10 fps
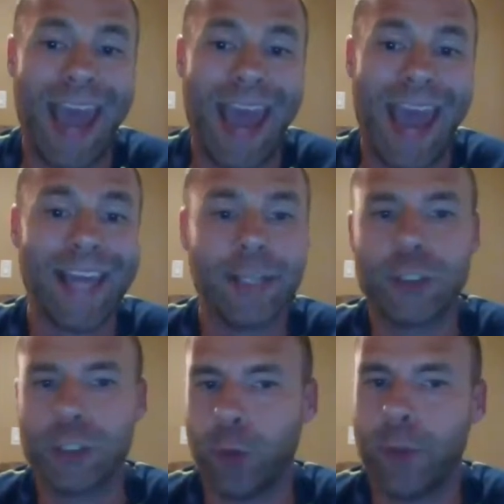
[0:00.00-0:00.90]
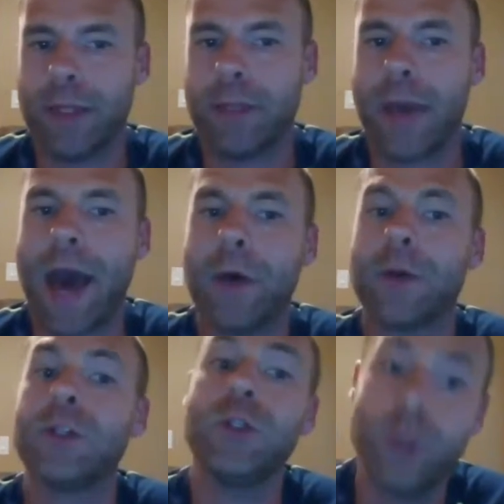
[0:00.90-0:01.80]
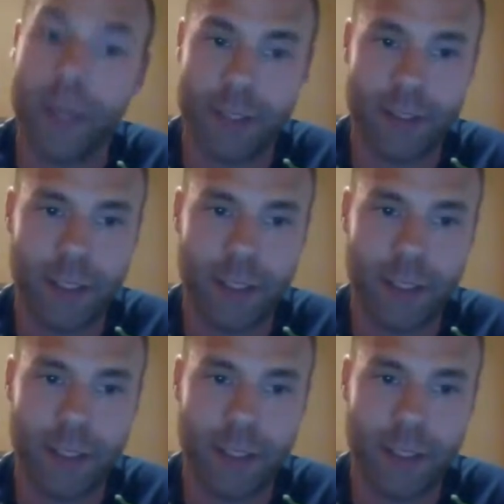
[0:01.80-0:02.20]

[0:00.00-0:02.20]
and showing them how to do it,